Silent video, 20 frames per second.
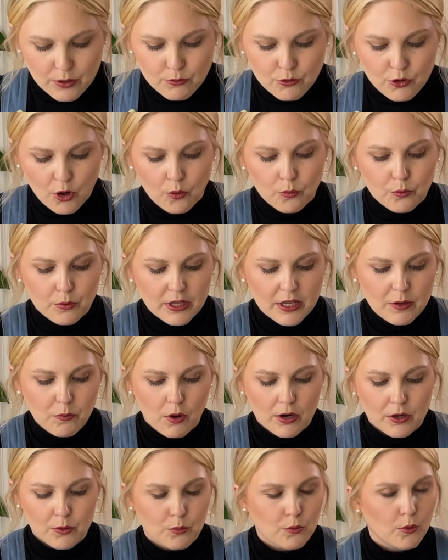don't really
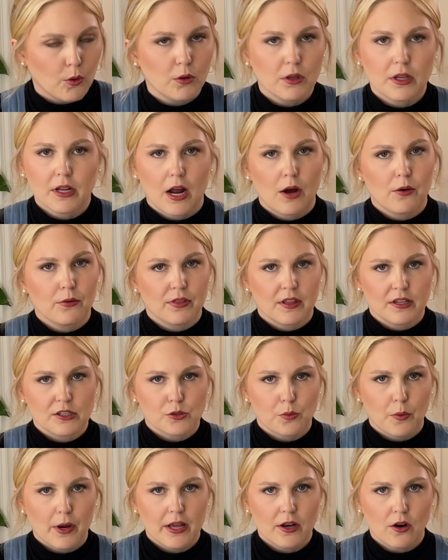wanna roll it out
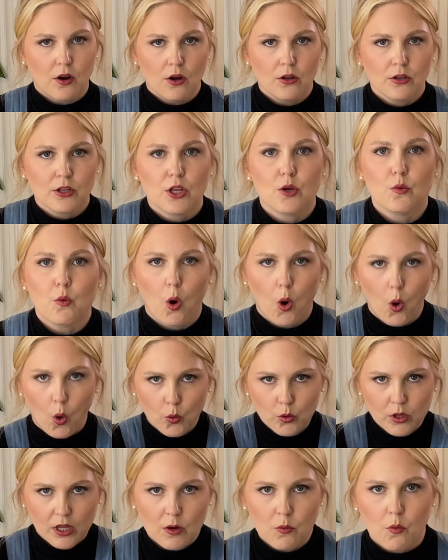this way at all. You
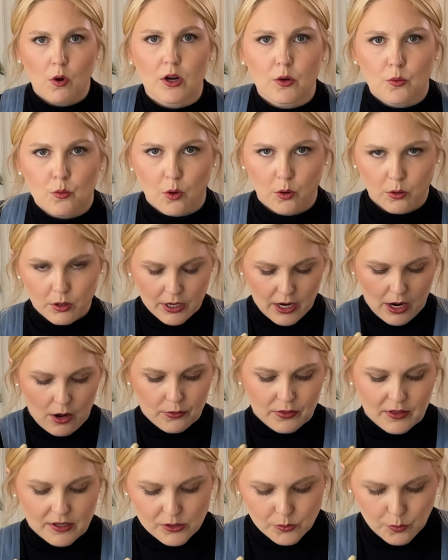only wanna roll it
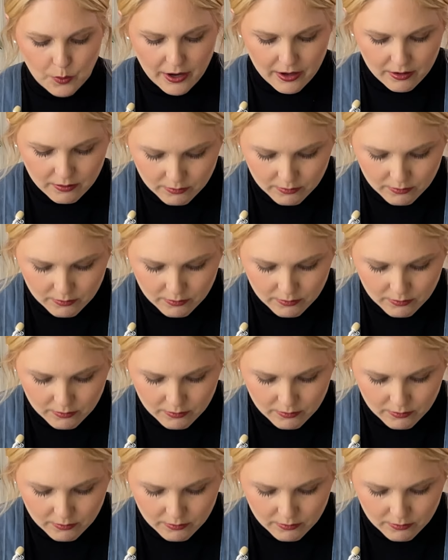out this way.